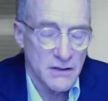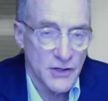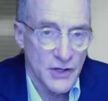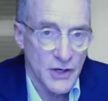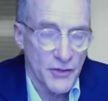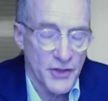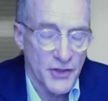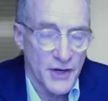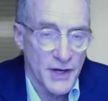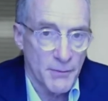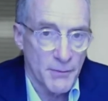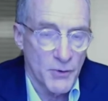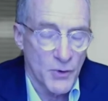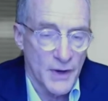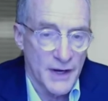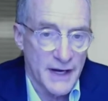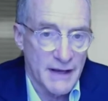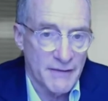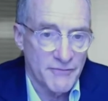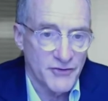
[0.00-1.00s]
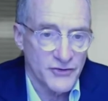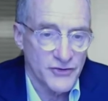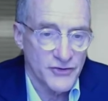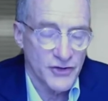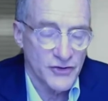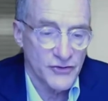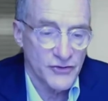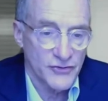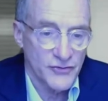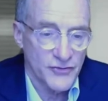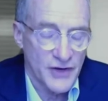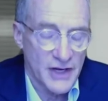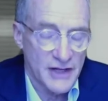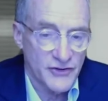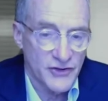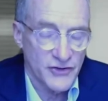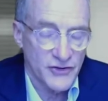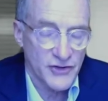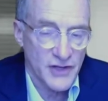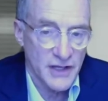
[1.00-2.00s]
the number one emphasis,
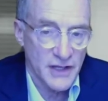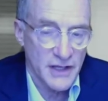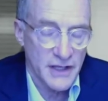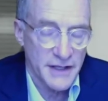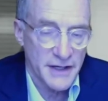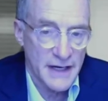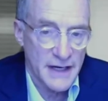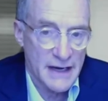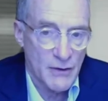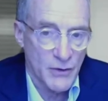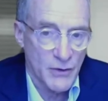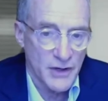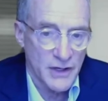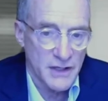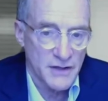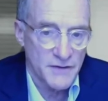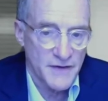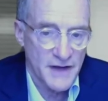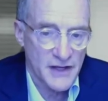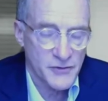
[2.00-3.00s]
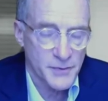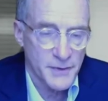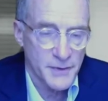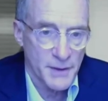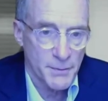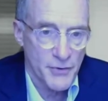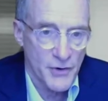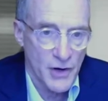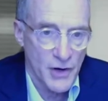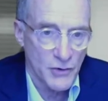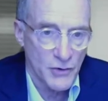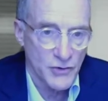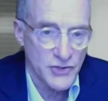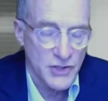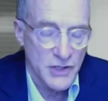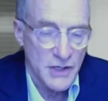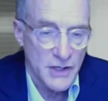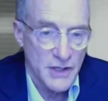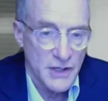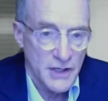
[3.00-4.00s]
Francisca, in our investment
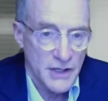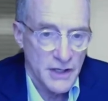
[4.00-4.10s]
approach